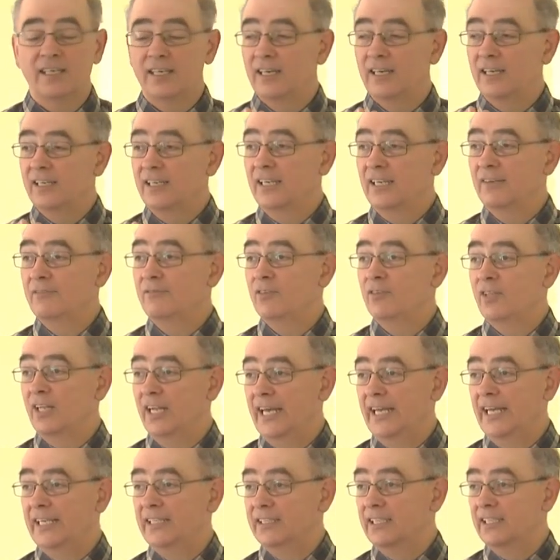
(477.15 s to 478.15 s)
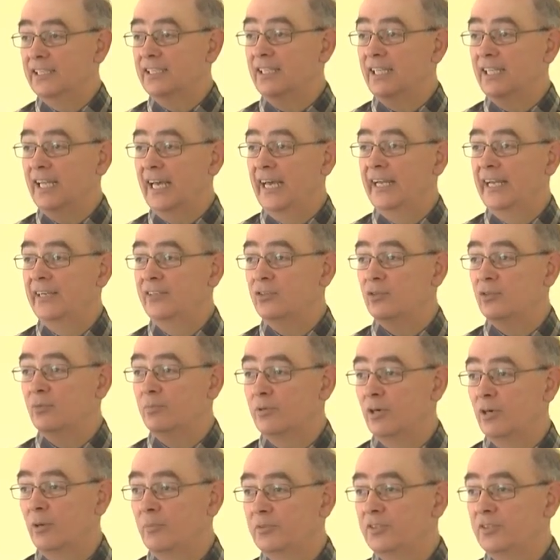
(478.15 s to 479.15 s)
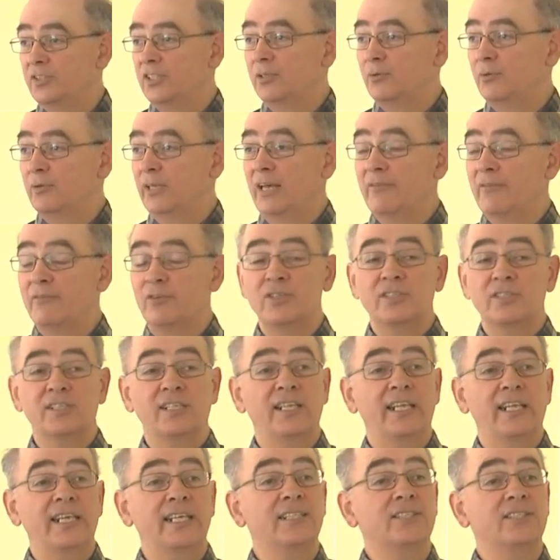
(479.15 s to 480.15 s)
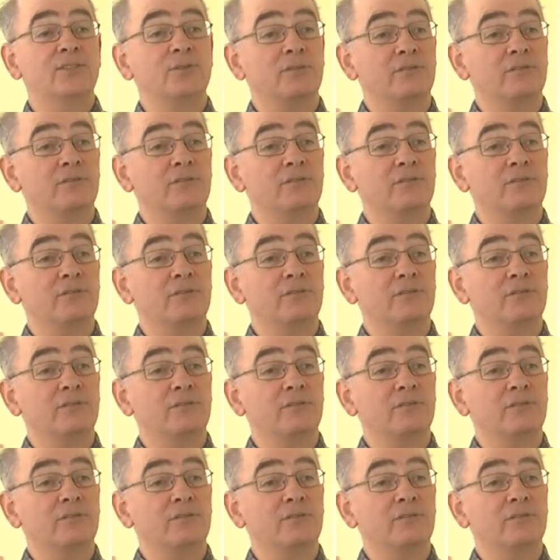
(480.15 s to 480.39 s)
are given the land, and land or property or whatever is linked to a